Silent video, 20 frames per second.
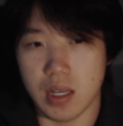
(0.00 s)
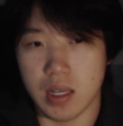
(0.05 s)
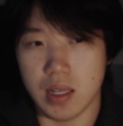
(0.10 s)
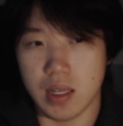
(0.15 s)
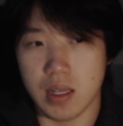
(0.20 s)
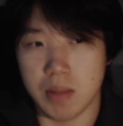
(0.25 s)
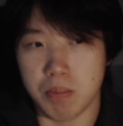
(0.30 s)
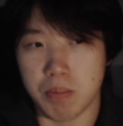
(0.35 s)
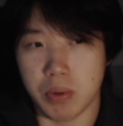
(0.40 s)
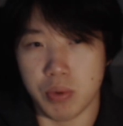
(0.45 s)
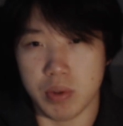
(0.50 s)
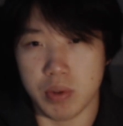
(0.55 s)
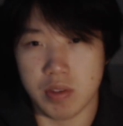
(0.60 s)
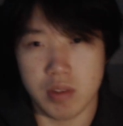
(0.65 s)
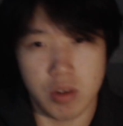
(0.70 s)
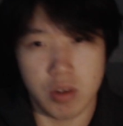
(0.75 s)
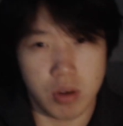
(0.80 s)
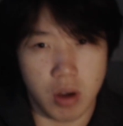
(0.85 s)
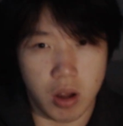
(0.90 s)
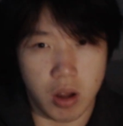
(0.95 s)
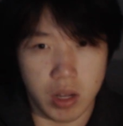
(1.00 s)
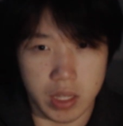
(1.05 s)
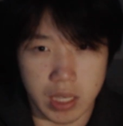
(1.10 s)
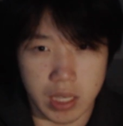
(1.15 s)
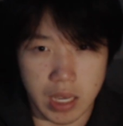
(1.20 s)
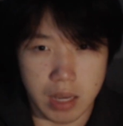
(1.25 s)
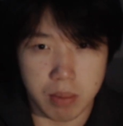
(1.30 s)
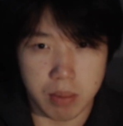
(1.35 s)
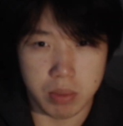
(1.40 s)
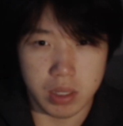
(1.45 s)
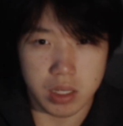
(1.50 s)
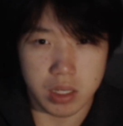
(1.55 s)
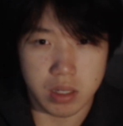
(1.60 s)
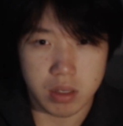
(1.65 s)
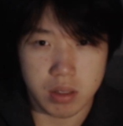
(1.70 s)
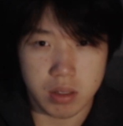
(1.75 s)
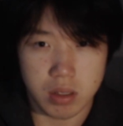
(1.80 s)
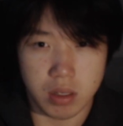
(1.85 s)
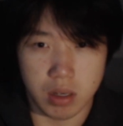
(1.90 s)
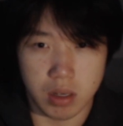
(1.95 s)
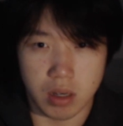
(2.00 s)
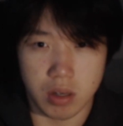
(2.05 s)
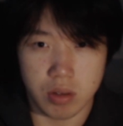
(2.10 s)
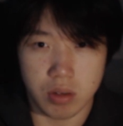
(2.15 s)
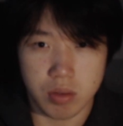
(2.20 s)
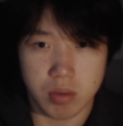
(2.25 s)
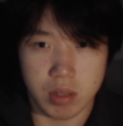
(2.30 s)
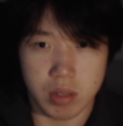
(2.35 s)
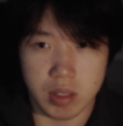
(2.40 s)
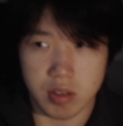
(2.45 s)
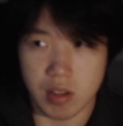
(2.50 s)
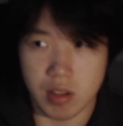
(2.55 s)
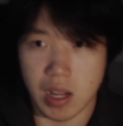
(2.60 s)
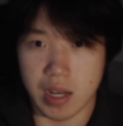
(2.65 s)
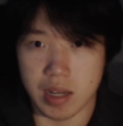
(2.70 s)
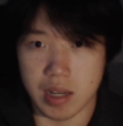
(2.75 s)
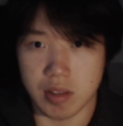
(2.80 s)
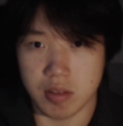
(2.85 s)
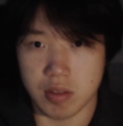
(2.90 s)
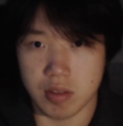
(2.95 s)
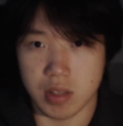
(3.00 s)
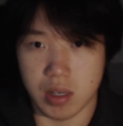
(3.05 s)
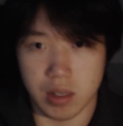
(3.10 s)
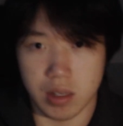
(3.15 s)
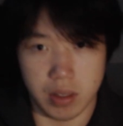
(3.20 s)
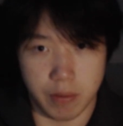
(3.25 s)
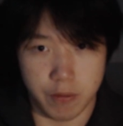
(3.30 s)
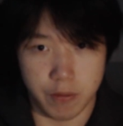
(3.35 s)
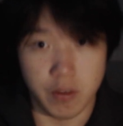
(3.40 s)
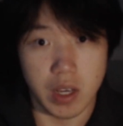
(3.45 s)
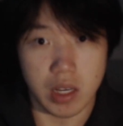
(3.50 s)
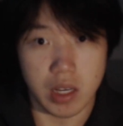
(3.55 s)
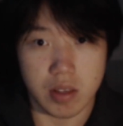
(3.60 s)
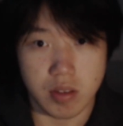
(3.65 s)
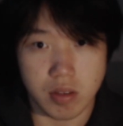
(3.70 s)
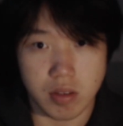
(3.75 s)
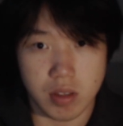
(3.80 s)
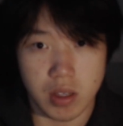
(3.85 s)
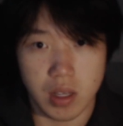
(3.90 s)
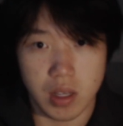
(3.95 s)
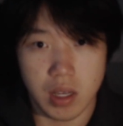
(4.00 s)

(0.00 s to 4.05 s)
but we still call it gambling. You know, it's not necessarily fixed.